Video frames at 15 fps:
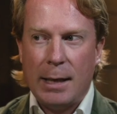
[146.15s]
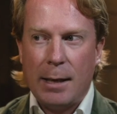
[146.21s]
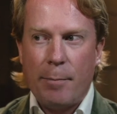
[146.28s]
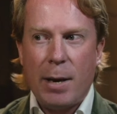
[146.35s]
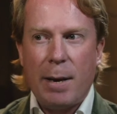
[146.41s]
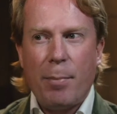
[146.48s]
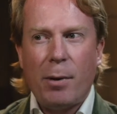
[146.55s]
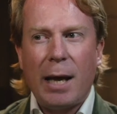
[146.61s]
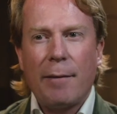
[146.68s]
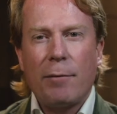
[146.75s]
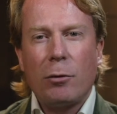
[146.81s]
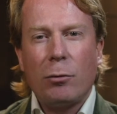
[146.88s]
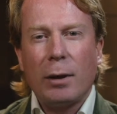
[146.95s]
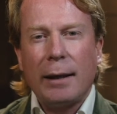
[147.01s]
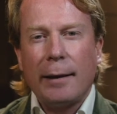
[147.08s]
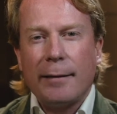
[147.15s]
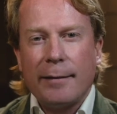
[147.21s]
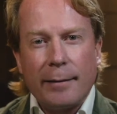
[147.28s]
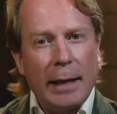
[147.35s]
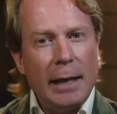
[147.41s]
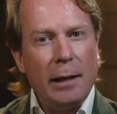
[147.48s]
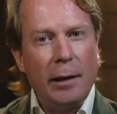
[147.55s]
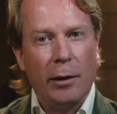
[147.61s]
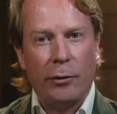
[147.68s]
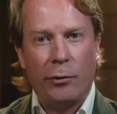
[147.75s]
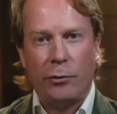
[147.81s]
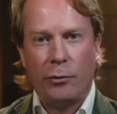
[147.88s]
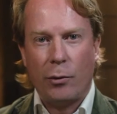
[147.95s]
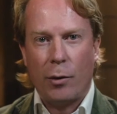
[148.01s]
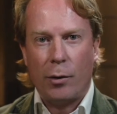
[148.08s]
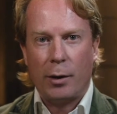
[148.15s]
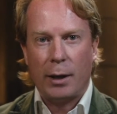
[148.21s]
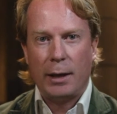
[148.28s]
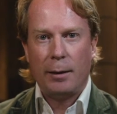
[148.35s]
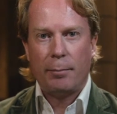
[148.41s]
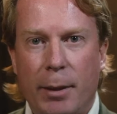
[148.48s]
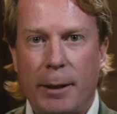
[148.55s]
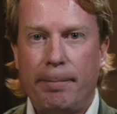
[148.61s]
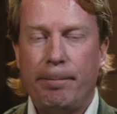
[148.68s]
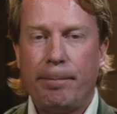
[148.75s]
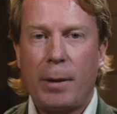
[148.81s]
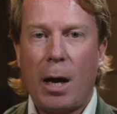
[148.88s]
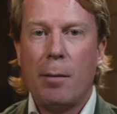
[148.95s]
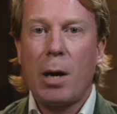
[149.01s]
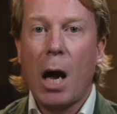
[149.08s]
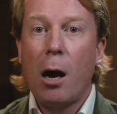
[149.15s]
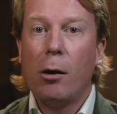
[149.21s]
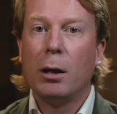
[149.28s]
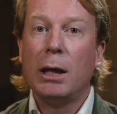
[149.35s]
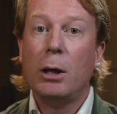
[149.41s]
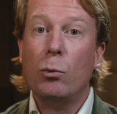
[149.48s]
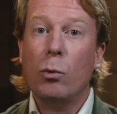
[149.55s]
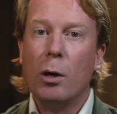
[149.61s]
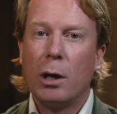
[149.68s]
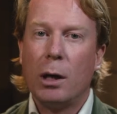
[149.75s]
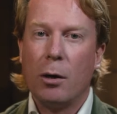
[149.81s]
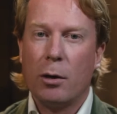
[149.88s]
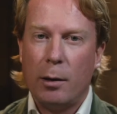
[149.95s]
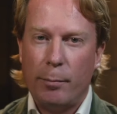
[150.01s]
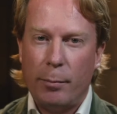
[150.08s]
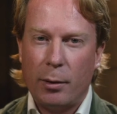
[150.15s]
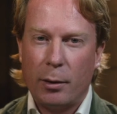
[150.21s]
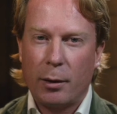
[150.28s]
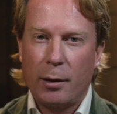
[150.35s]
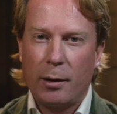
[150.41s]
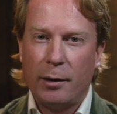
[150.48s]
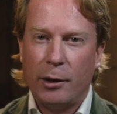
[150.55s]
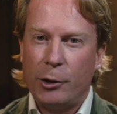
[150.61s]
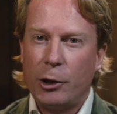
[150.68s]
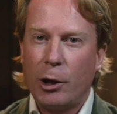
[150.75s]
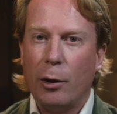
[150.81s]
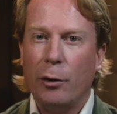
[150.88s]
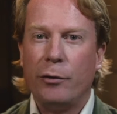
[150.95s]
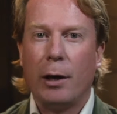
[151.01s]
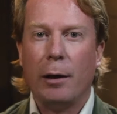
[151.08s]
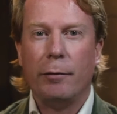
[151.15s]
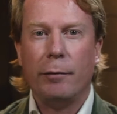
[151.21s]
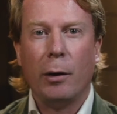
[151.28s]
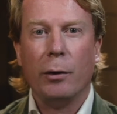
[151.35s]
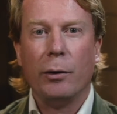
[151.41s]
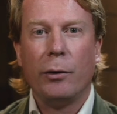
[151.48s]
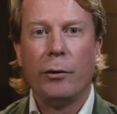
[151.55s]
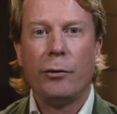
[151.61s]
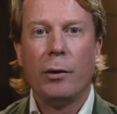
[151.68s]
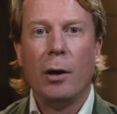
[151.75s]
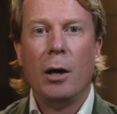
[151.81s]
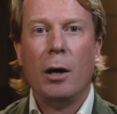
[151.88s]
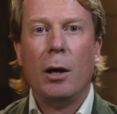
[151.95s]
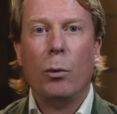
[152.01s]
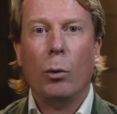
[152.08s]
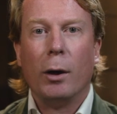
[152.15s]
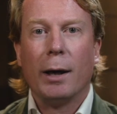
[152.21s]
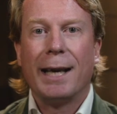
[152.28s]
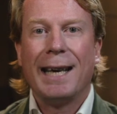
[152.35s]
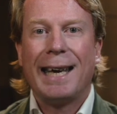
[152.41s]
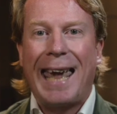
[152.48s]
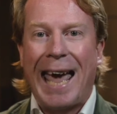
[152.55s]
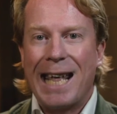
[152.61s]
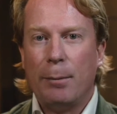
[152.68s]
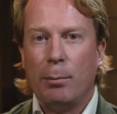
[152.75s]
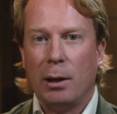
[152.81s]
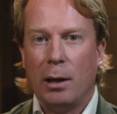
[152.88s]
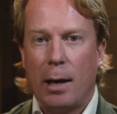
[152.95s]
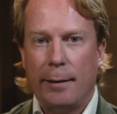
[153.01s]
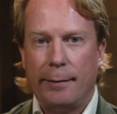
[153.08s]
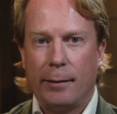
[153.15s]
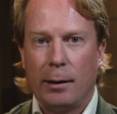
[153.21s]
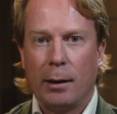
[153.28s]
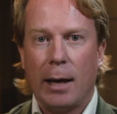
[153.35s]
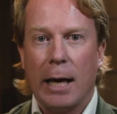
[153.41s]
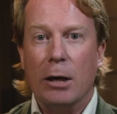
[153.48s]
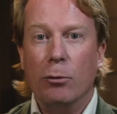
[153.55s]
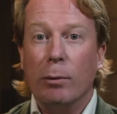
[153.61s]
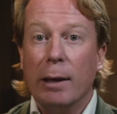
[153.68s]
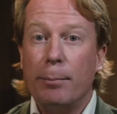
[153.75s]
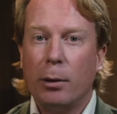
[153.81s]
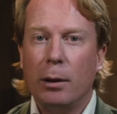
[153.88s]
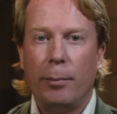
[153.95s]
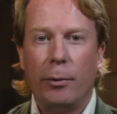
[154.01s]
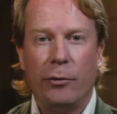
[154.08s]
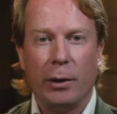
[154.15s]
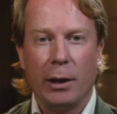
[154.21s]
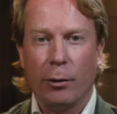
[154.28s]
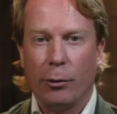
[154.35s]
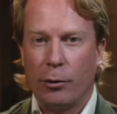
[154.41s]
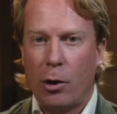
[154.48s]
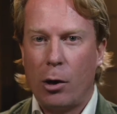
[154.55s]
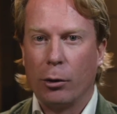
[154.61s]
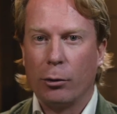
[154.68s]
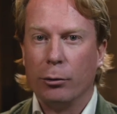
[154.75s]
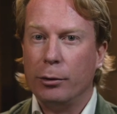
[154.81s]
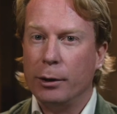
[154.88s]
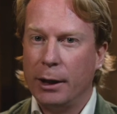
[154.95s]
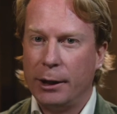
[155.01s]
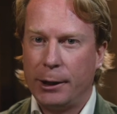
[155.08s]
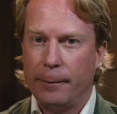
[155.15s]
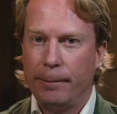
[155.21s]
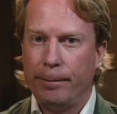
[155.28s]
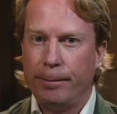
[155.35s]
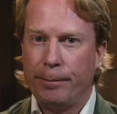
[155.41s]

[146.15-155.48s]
People haven't really seen this story, but I'm currently working on a book that shows how folks were cannibalizing and repurposing the rhetorical tradition.